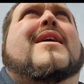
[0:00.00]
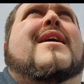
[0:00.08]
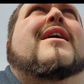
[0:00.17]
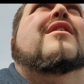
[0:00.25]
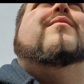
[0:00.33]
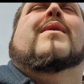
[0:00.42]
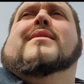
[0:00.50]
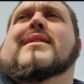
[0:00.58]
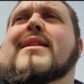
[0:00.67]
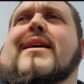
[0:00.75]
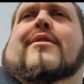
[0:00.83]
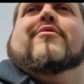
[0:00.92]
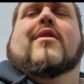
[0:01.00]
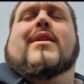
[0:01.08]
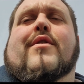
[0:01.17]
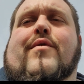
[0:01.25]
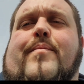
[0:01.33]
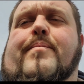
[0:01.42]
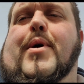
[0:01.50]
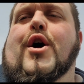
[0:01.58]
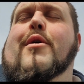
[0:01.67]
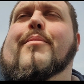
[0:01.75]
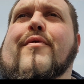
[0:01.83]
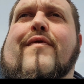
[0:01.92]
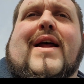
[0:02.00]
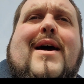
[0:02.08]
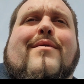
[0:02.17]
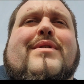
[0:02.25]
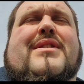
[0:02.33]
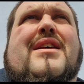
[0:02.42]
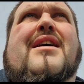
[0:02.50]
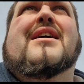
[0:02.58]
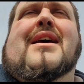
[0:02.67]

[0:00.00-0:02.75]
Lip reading: yeah, they got one there. They grow little purple flowers,